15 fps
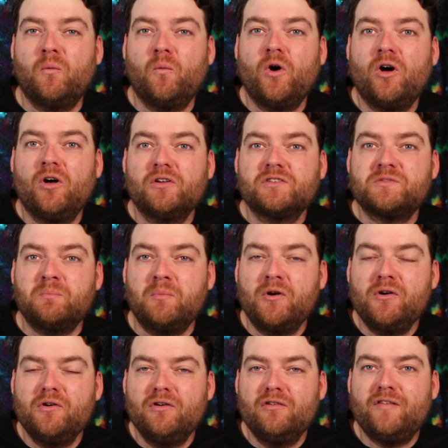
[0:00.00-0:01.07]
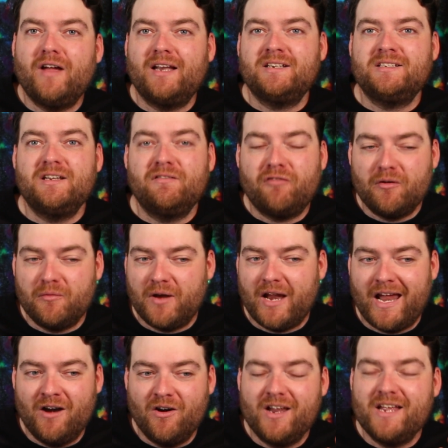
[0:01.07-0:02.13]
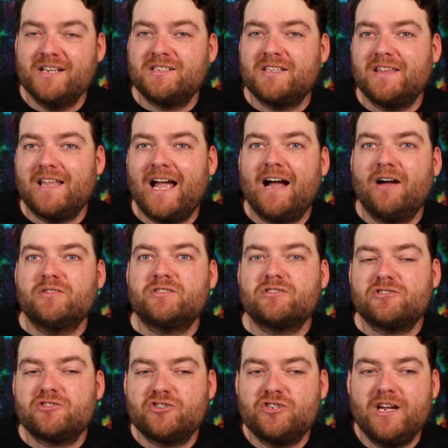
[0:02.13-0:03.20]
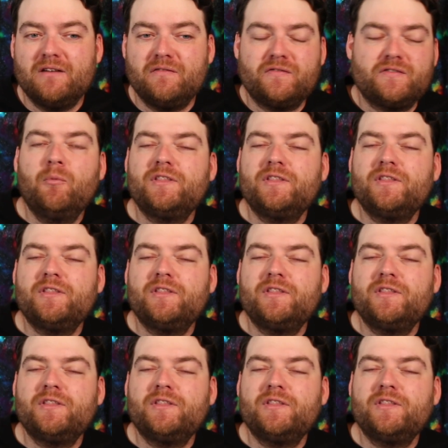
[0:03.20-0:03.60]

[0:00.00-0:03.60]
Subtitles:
walls move and different areas in the house shift.